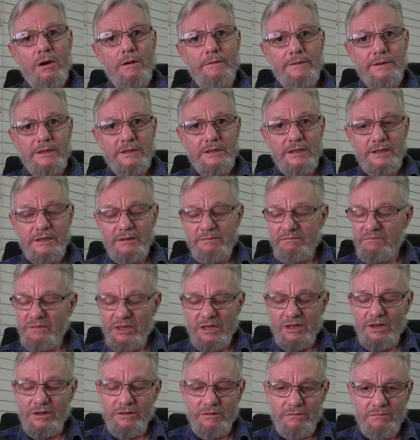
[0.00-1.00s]
Obviously,
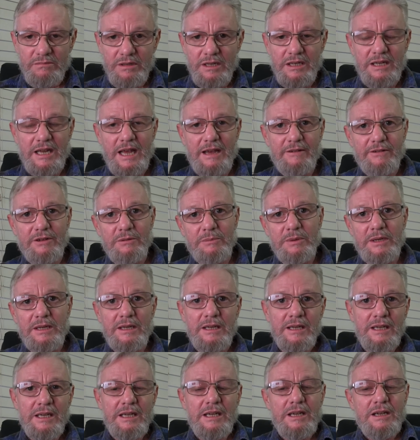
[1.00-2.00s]
you know, it'd have to
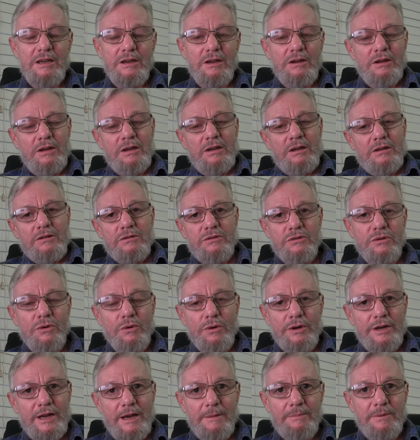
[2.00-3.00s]
be
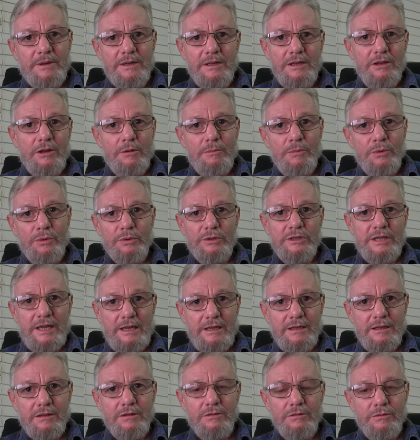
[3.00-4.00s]
drawn up and a lot more
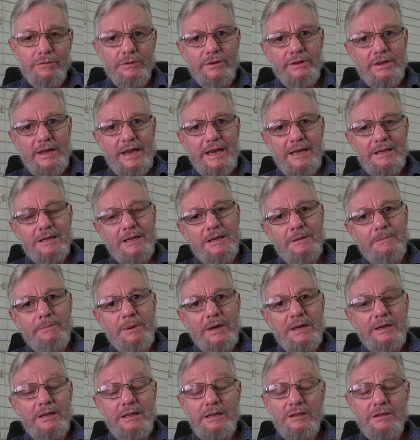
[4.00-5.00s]
technical than that,
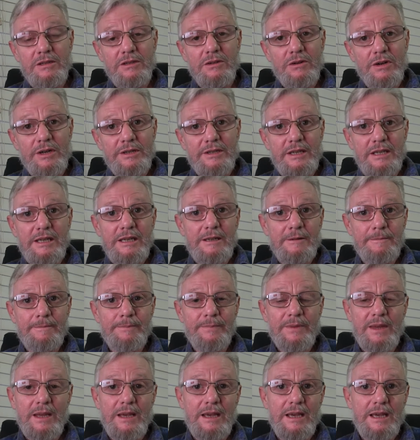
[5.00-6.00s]
but it's an idea
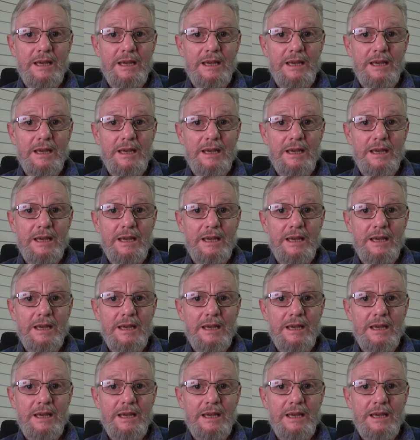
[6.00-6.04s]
